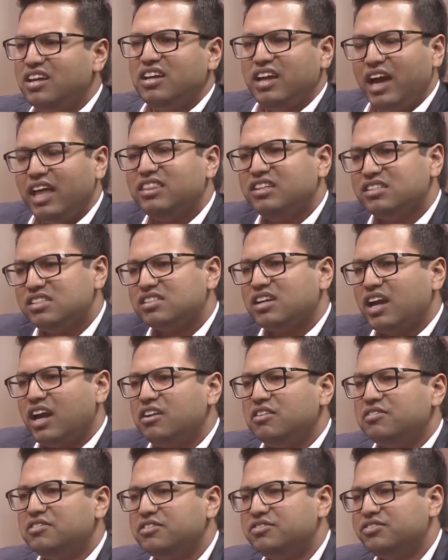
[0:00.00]
and this is
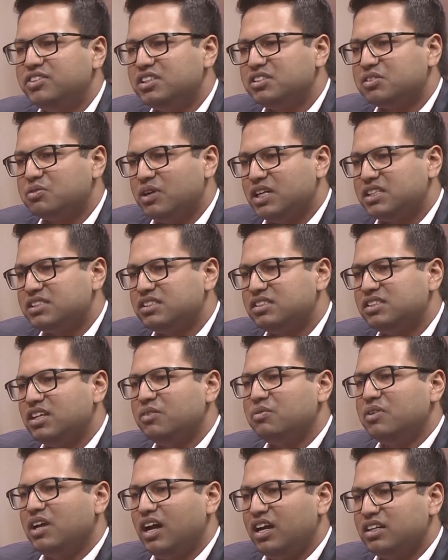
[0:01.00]
kind of the first questions
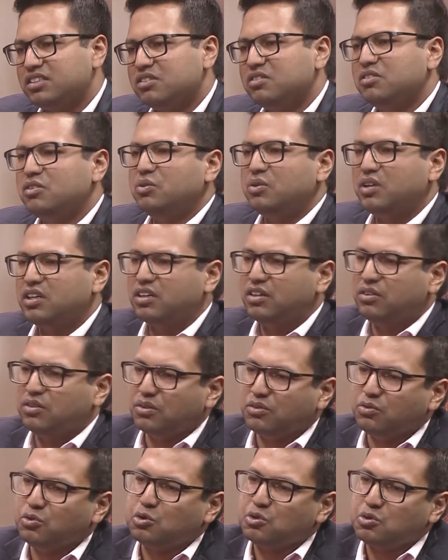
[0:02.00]
that we ask, what
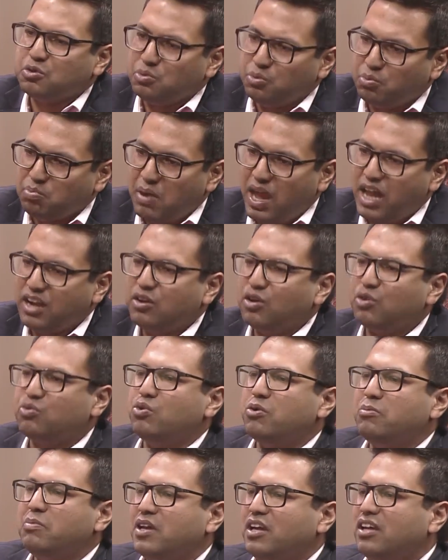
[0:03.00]
to men or
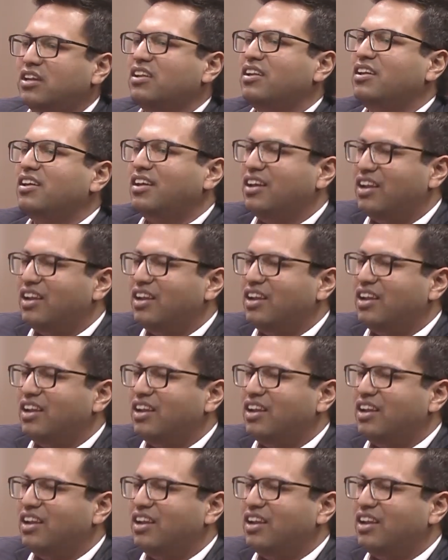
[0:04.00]
women,